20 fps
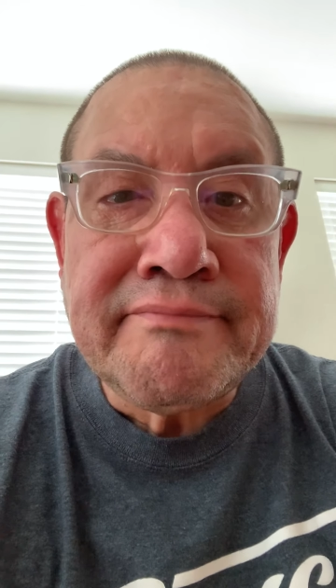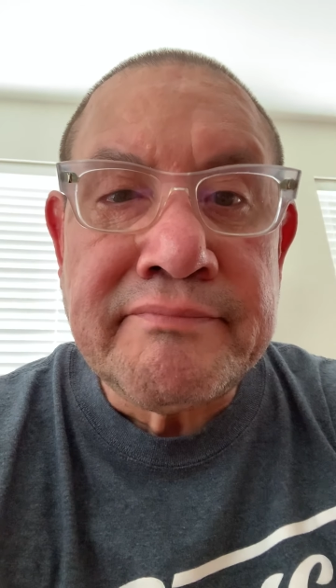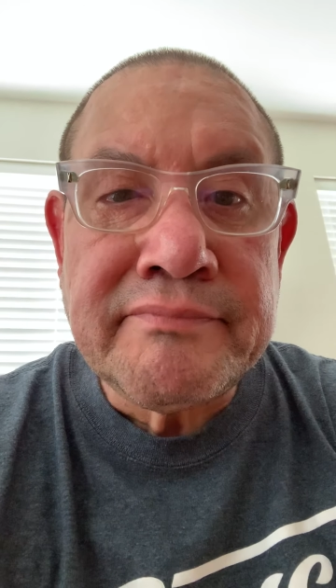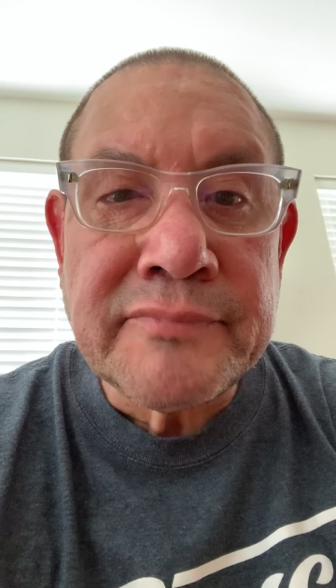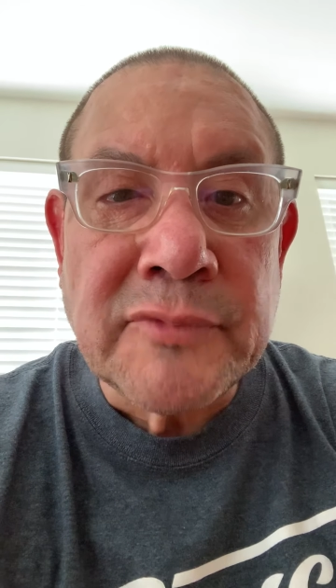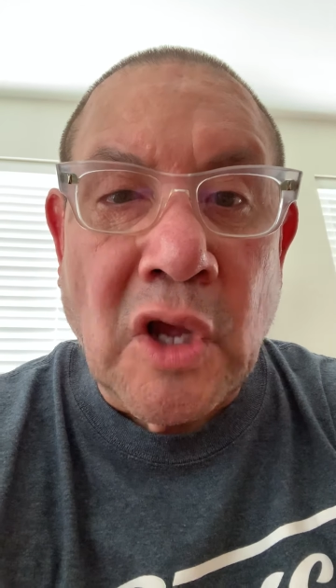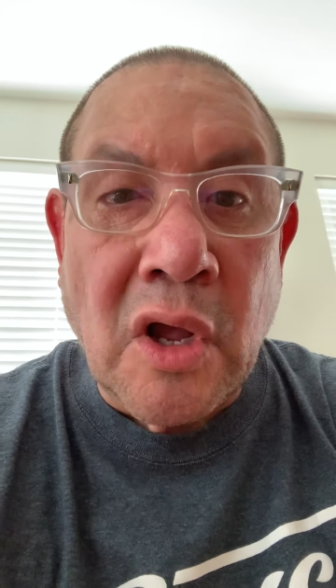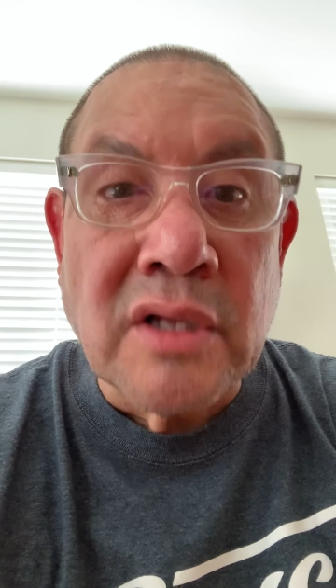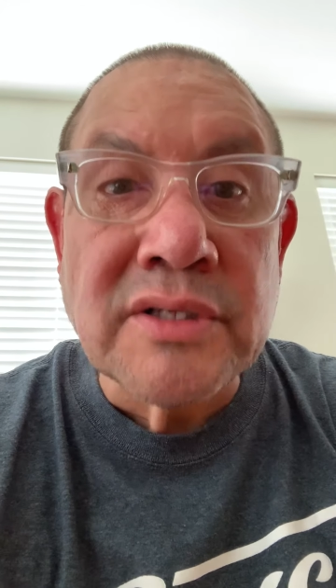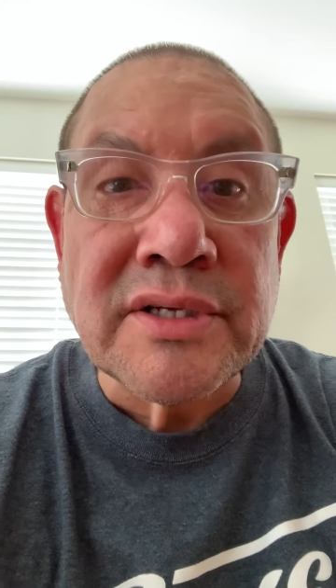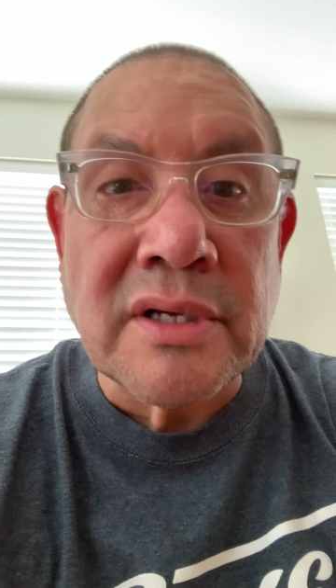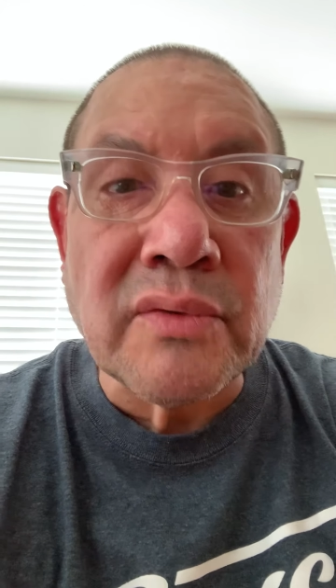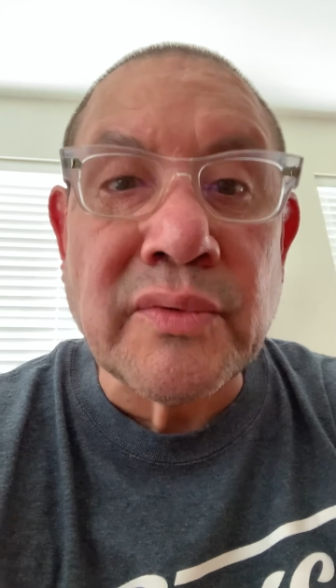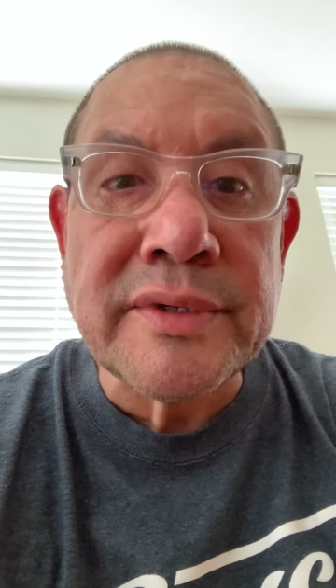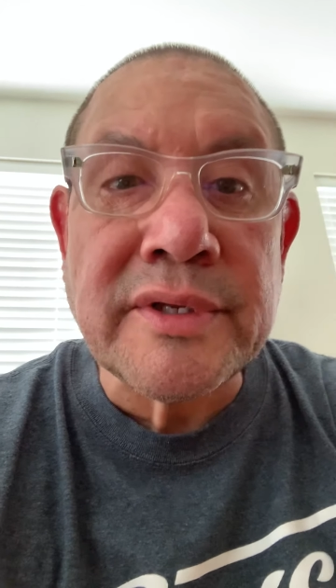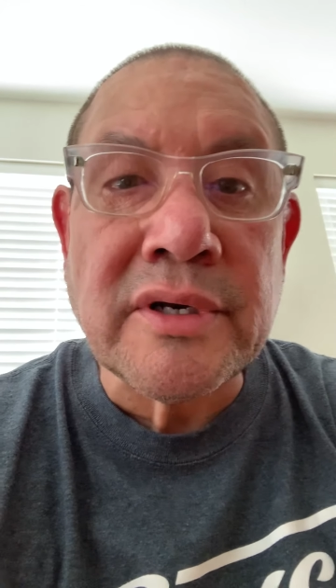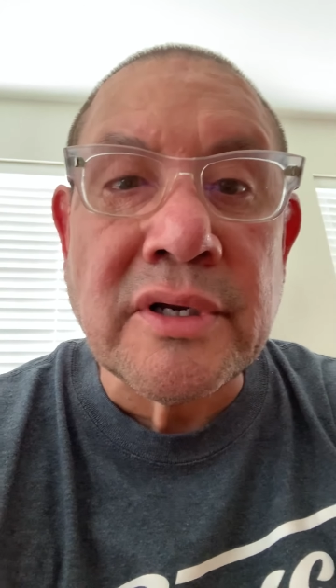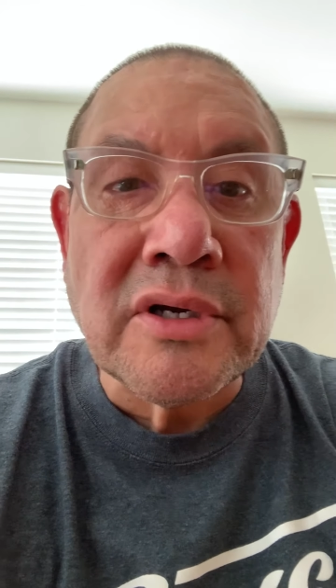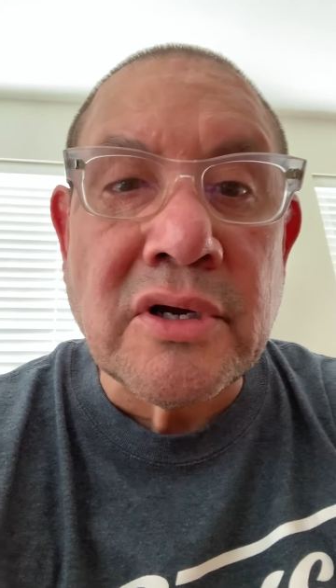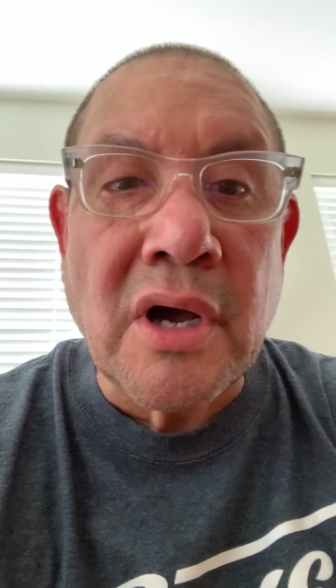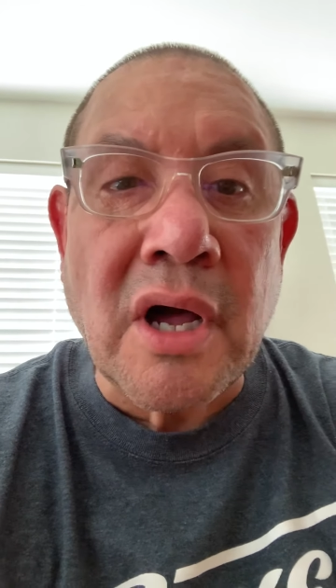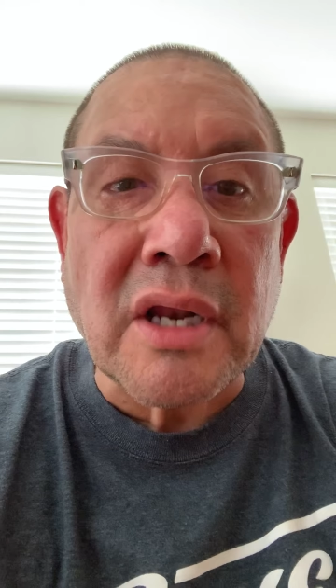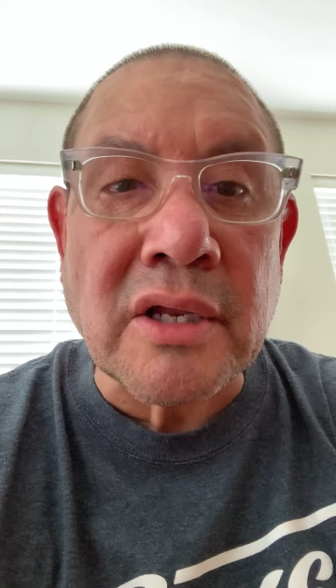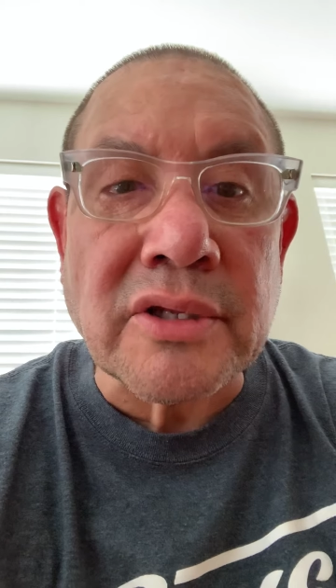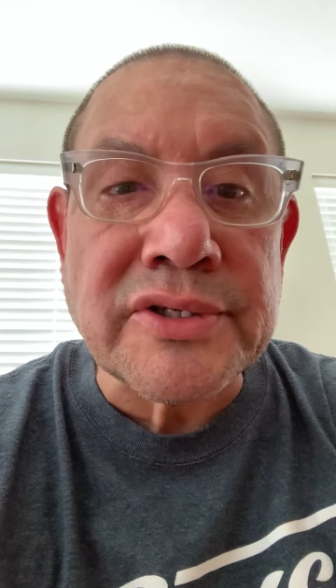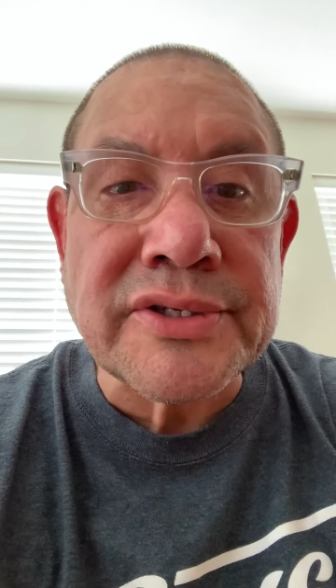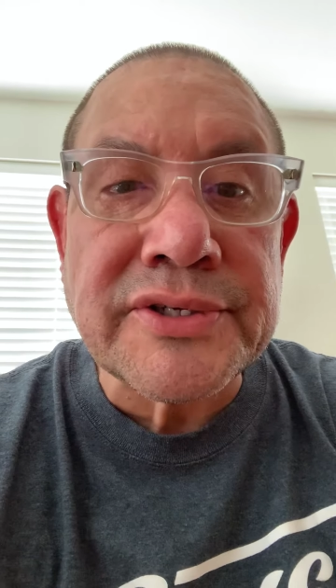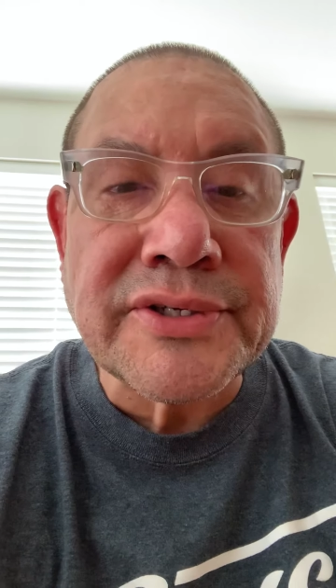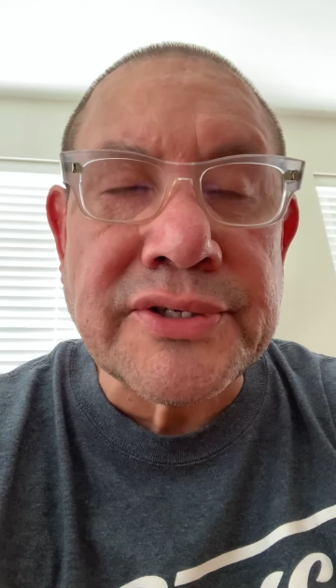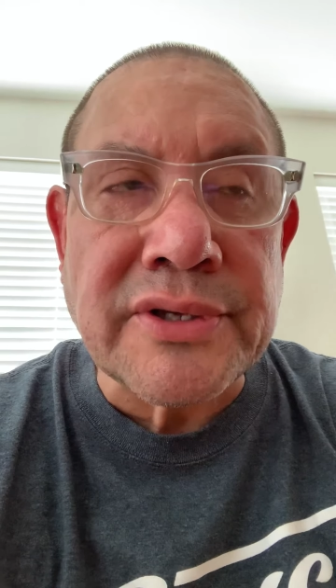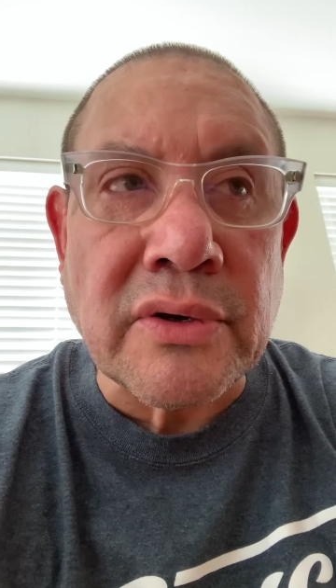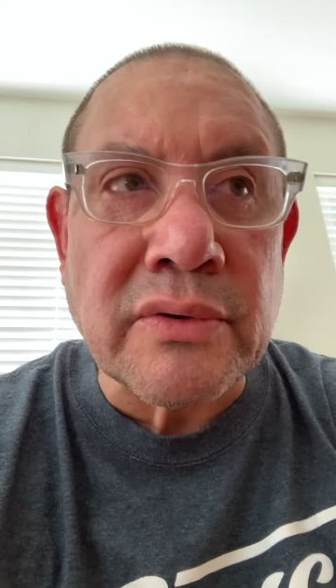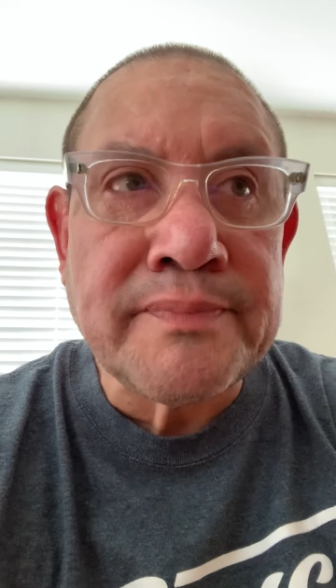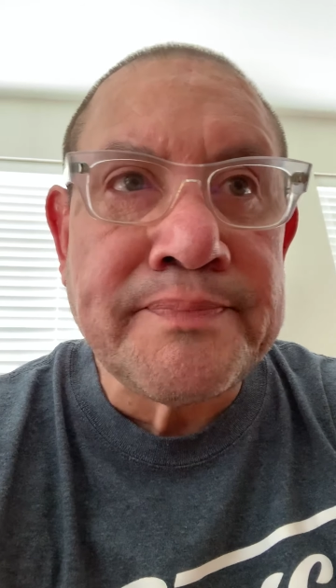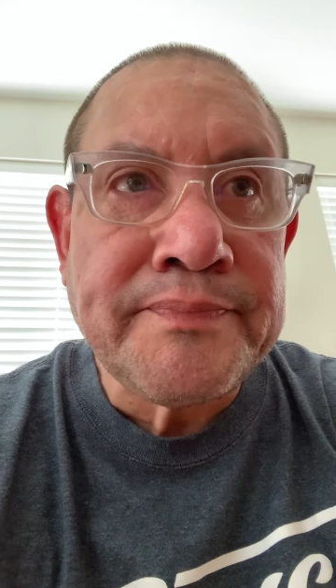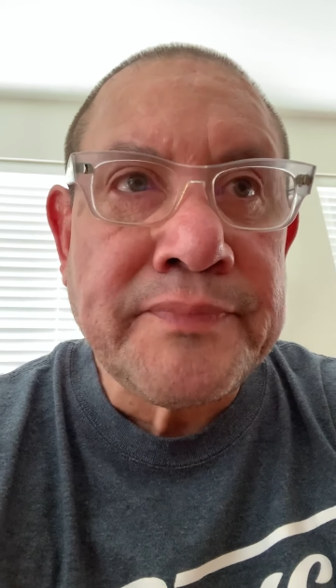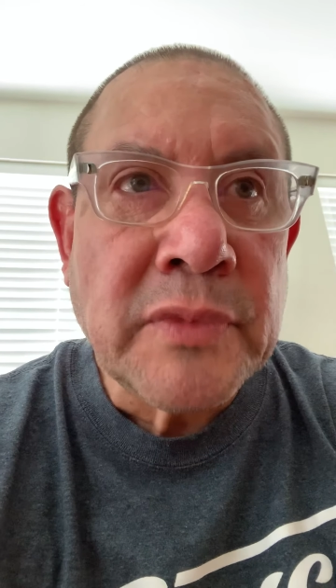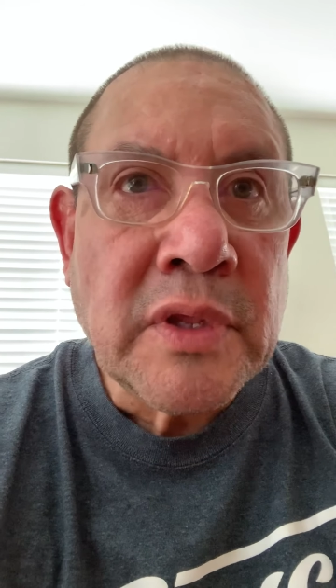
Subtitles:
consult with an oncologist. So,